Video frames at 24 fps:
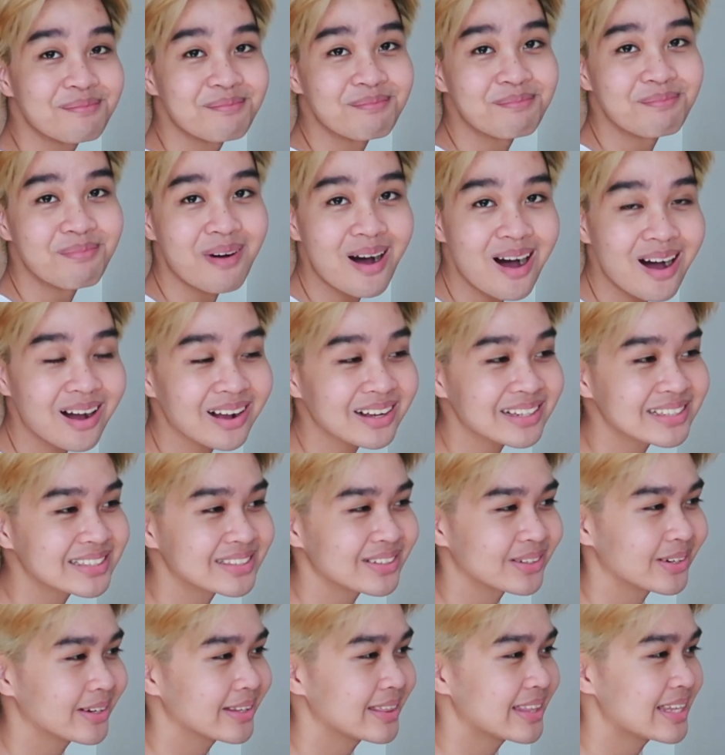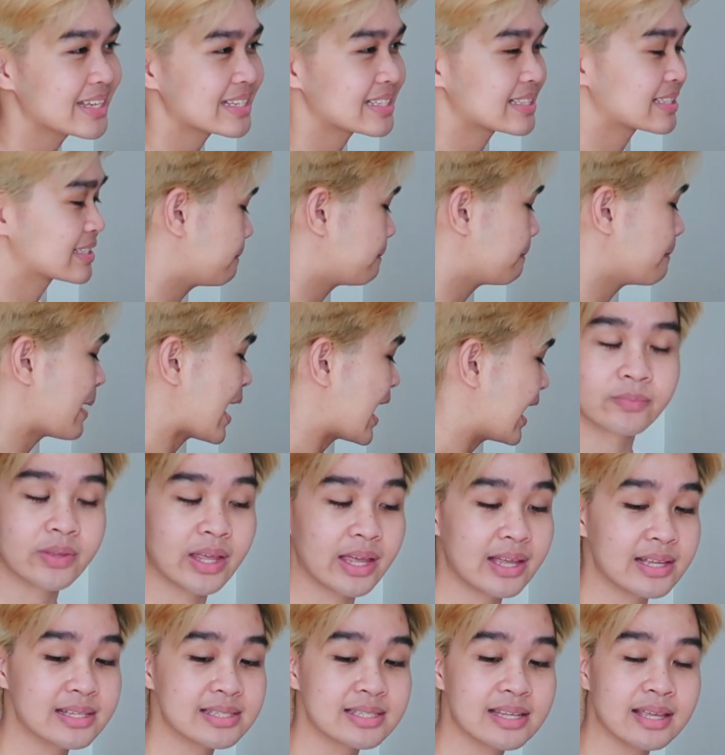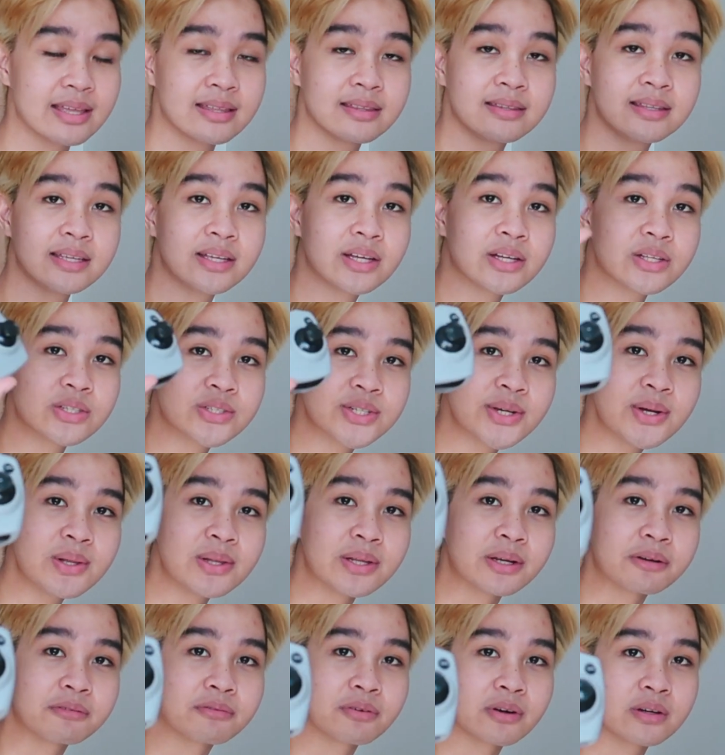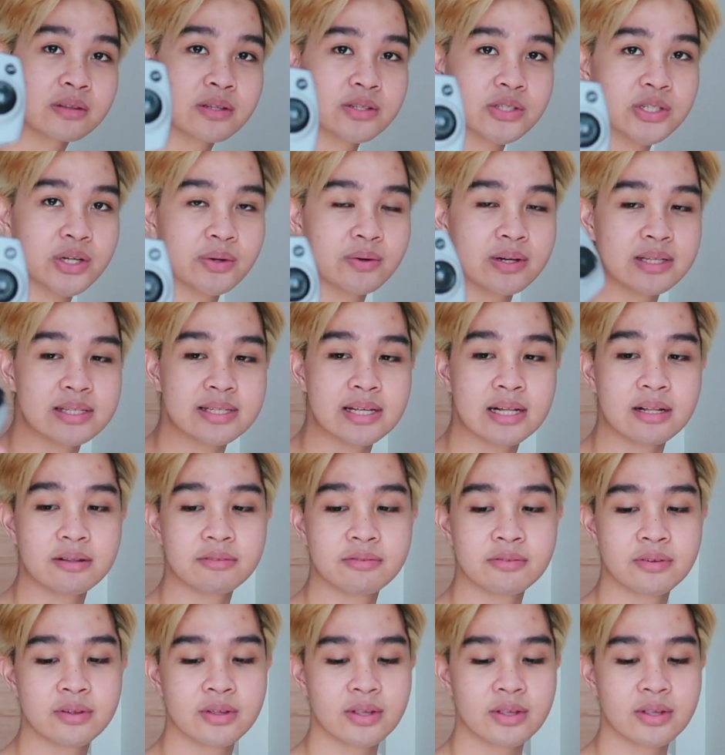box, or in this bag, is the controller for the drone itself.